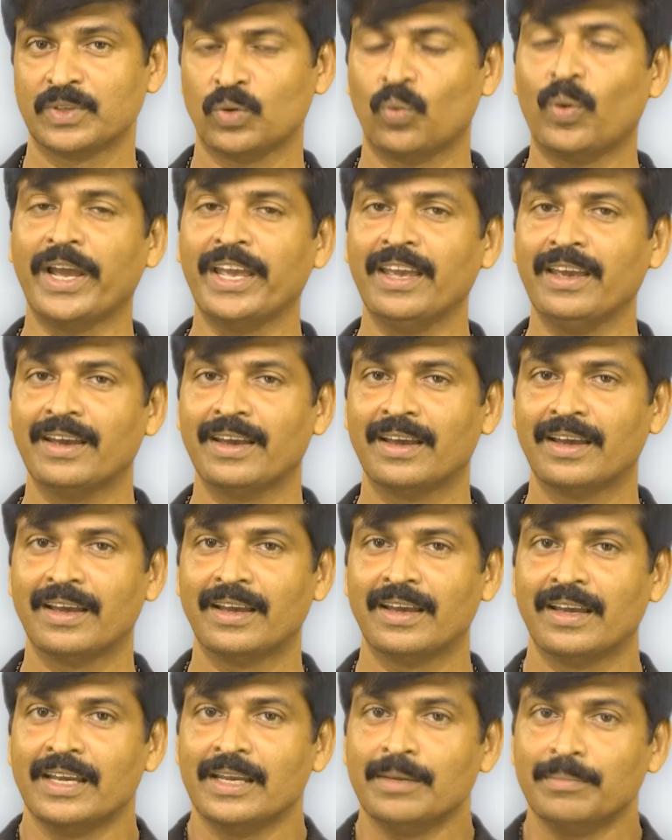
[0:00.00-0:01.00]
Why?
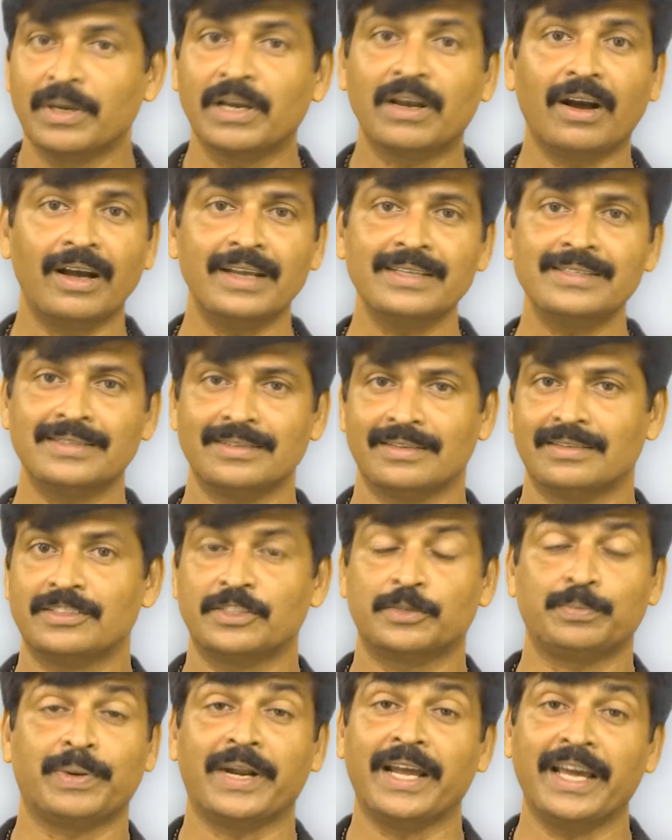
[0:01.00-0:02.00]
Because
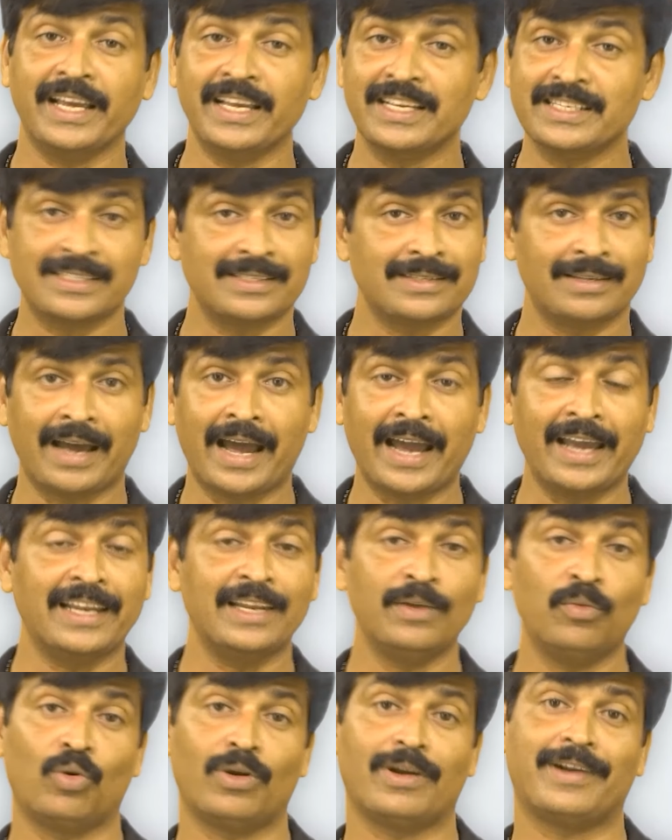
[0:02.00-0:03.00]
spray is
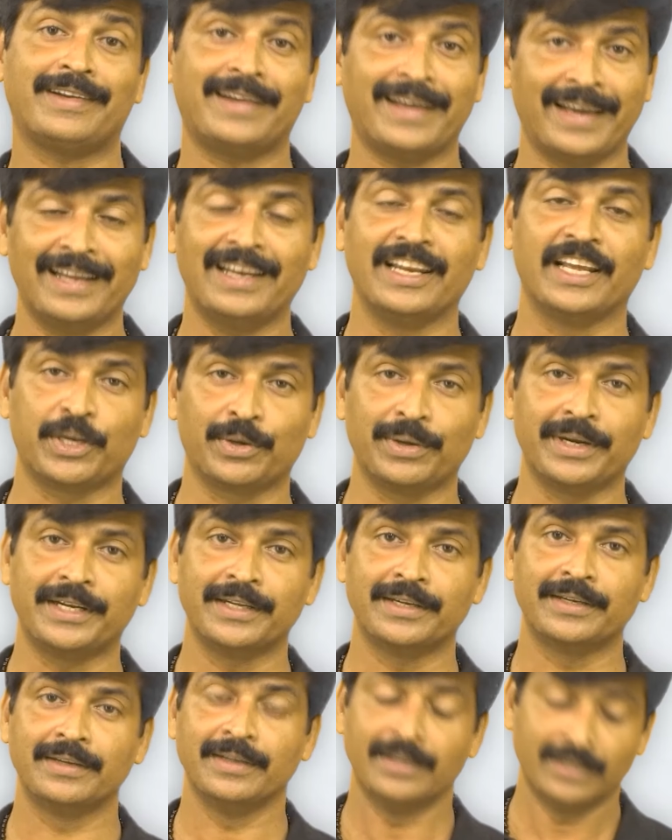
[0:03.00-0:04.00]
highly volatile liquid.
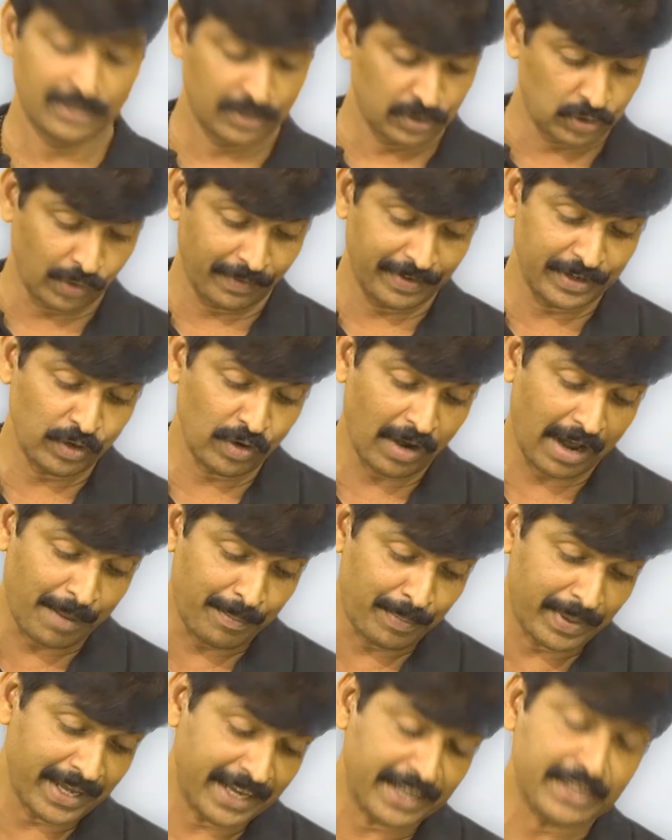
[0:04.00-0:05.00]
So, when you
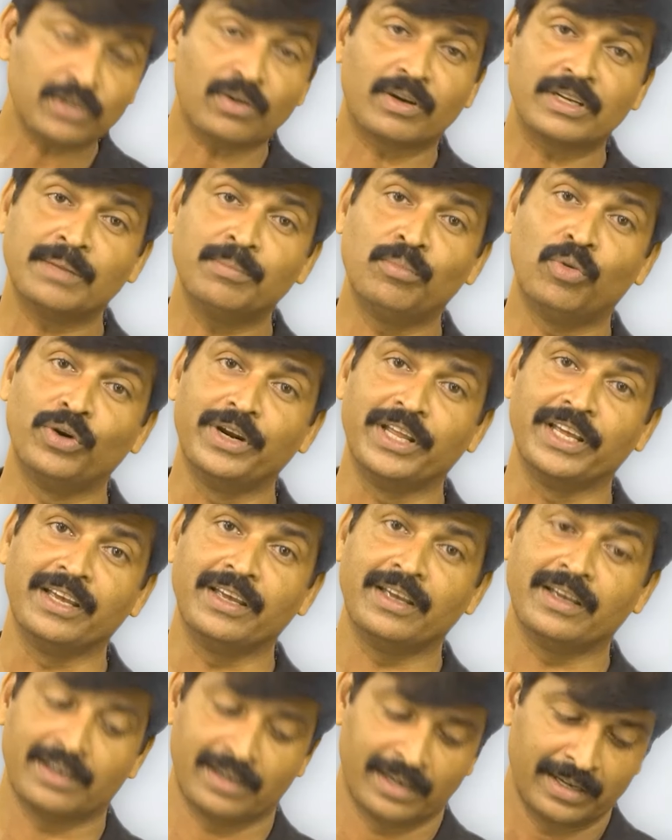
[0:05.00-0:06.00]
apply it on the
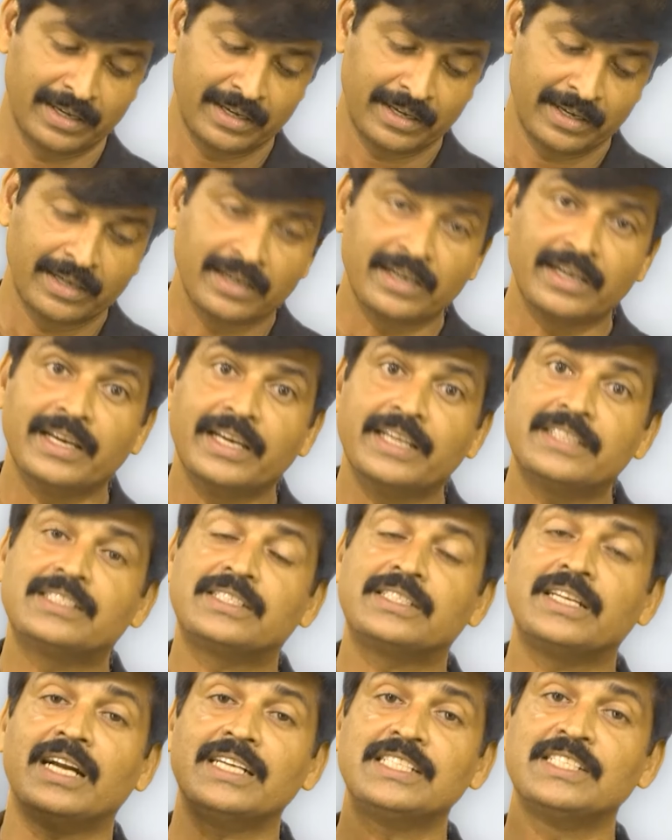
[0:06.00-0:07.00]
body, it
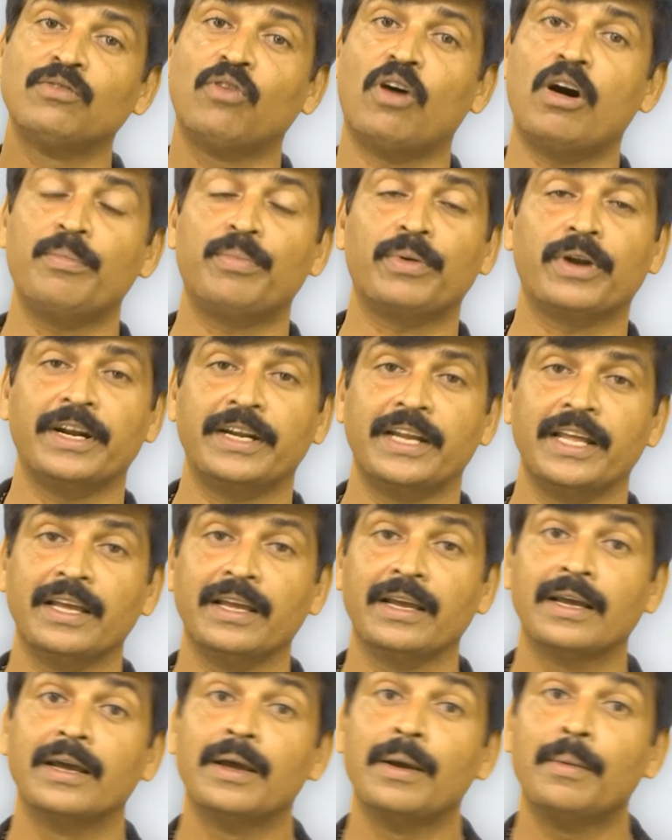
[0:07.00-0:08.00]
starts
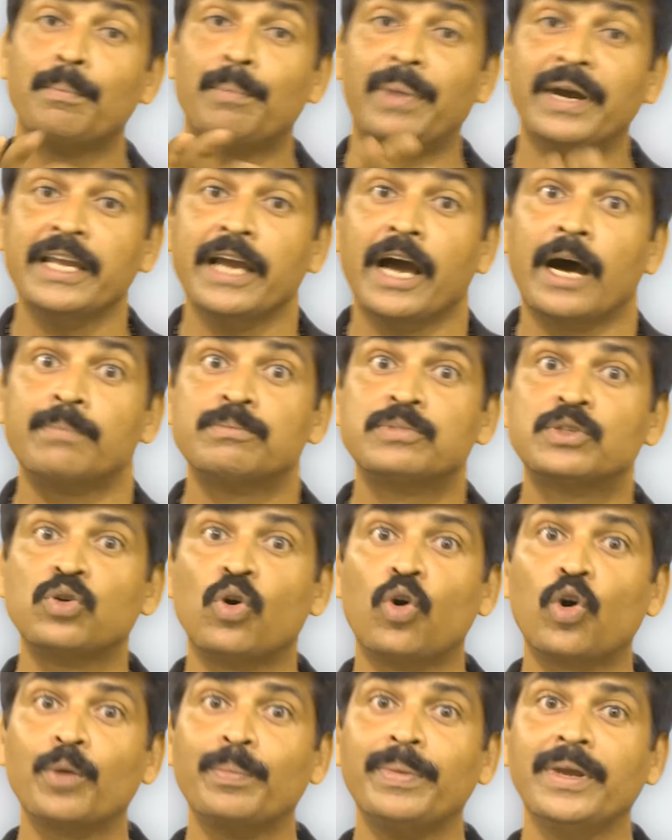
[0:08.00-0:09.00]
evaporating by
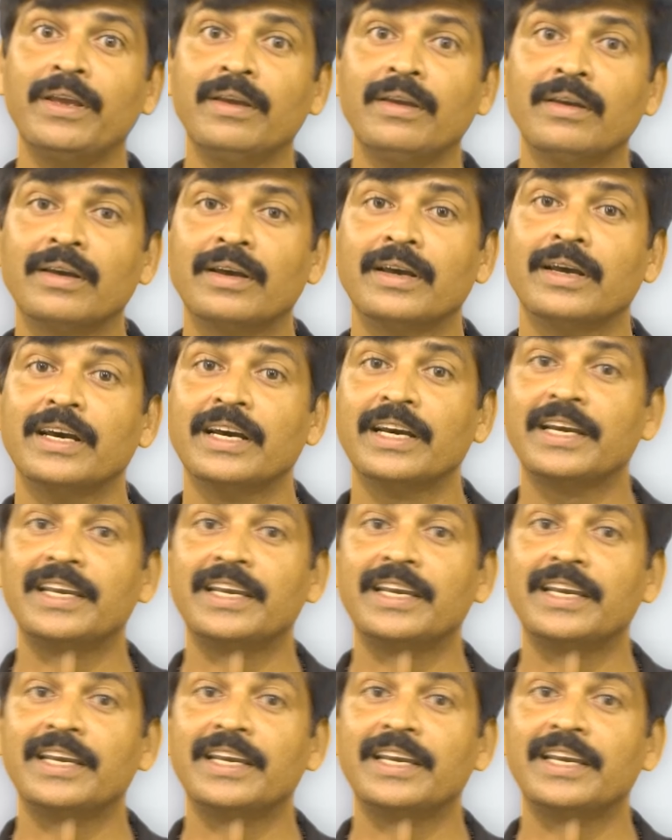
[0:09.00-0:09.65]
absorbing